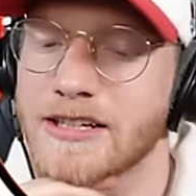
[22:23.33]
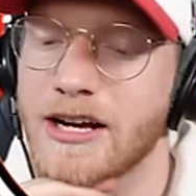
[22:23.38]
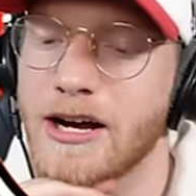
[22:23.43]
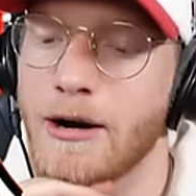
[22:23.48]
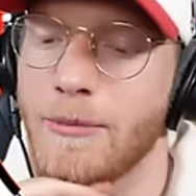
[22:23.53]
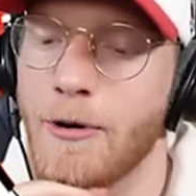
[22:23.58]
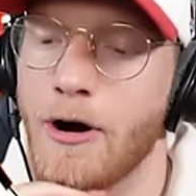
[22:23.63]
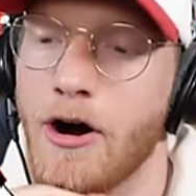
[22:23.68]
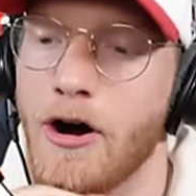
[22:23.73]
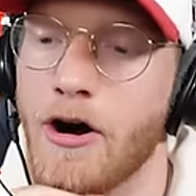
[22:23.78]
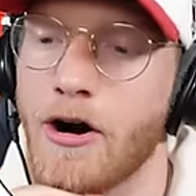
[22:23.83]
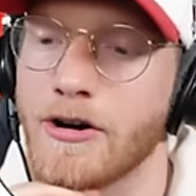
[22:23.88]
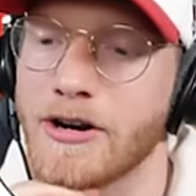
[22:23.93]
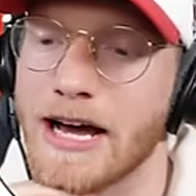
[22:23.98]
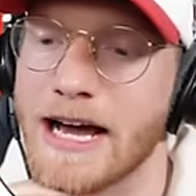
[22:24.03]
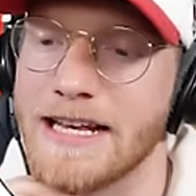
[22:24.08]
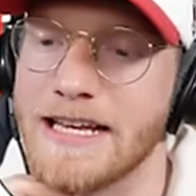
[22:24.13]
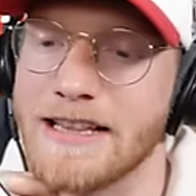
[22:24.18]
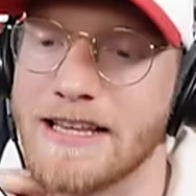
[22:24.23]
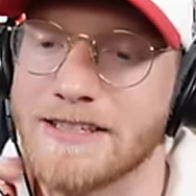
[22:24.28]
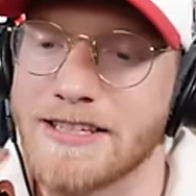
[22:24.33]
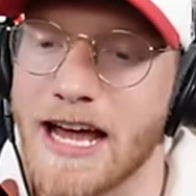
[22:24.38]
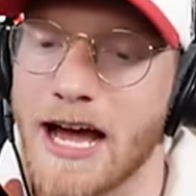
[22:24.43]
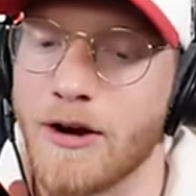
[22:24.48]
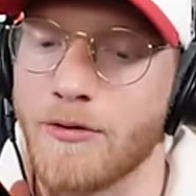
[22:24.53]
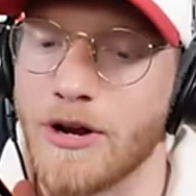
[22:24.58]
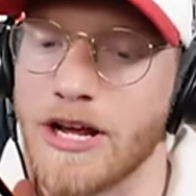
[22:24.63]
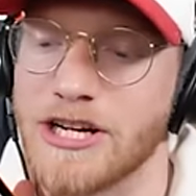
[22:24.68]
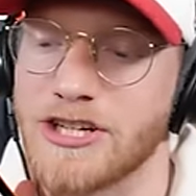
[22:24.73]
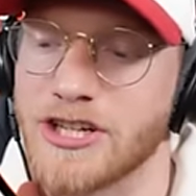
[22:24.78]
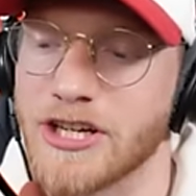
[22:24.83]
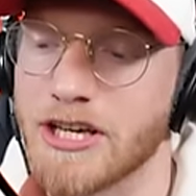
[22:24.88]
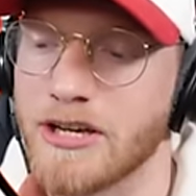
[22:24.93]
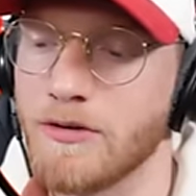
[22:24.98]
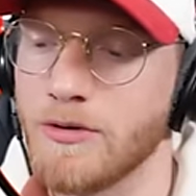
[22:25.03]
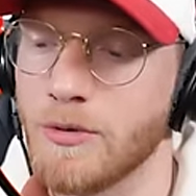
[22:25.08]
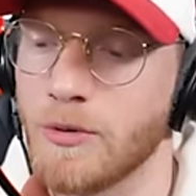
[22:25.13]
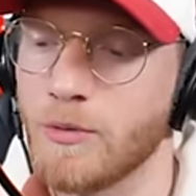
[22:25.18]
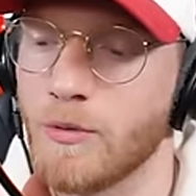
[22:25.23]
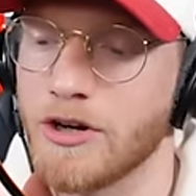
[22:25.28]
Come on, I need this outrage to kill
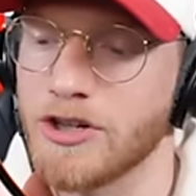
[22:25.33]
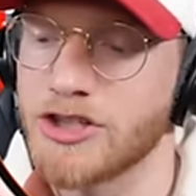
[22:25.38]
you in one